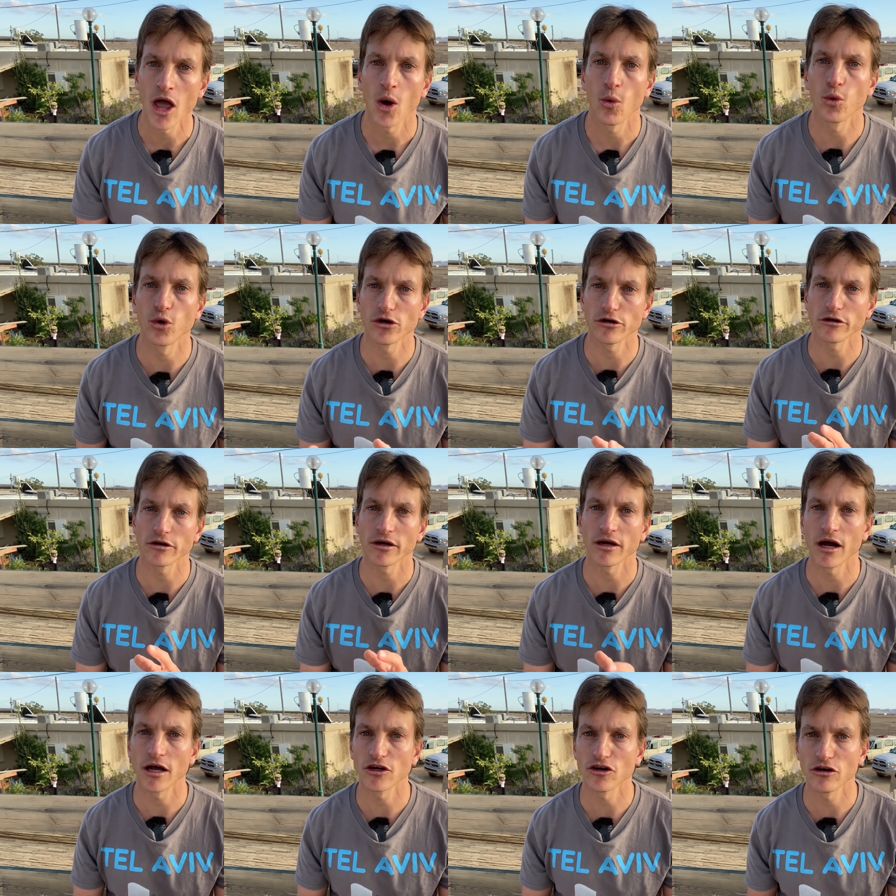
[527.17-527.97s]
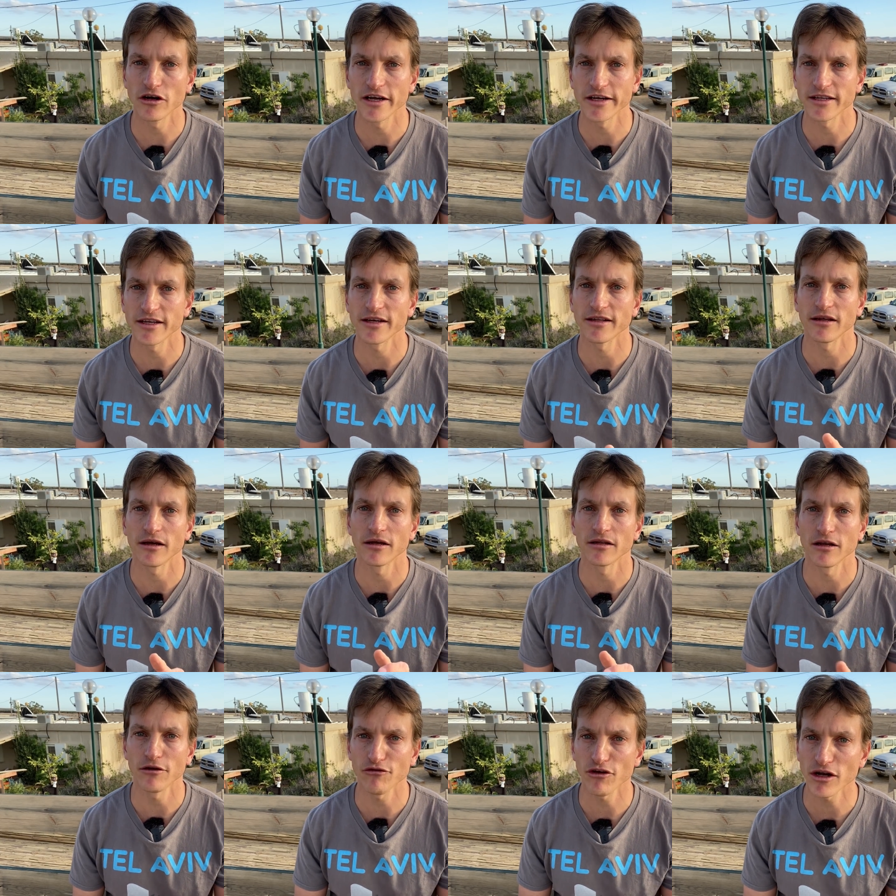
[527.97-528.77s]
were calculated
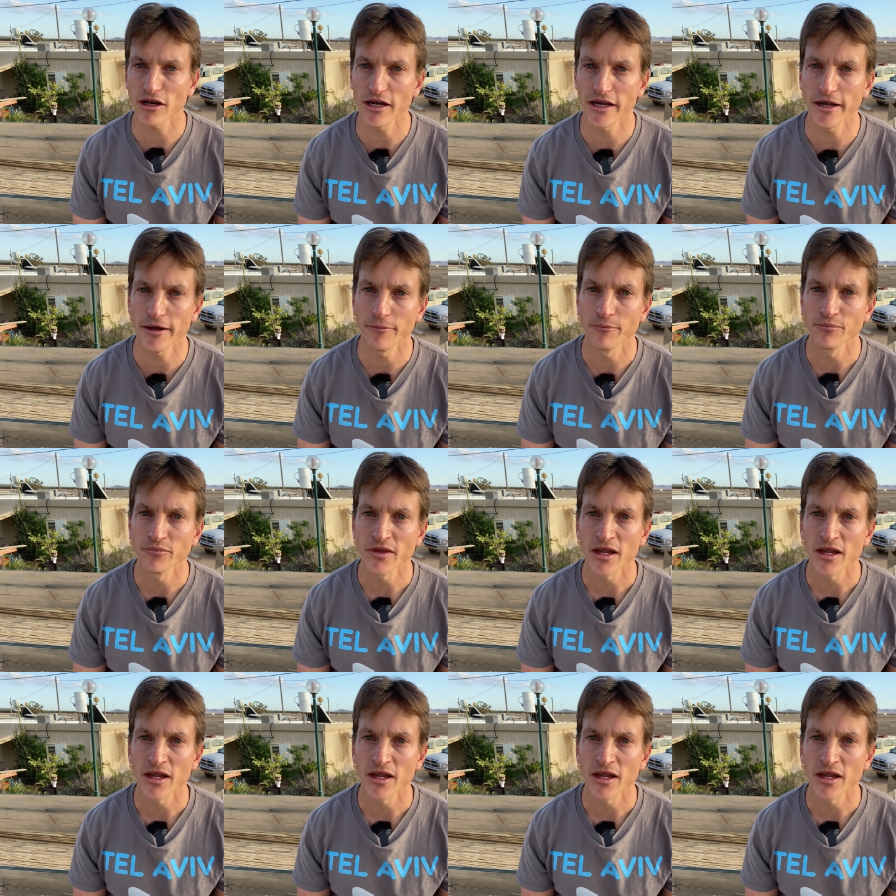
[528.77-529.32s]
differently,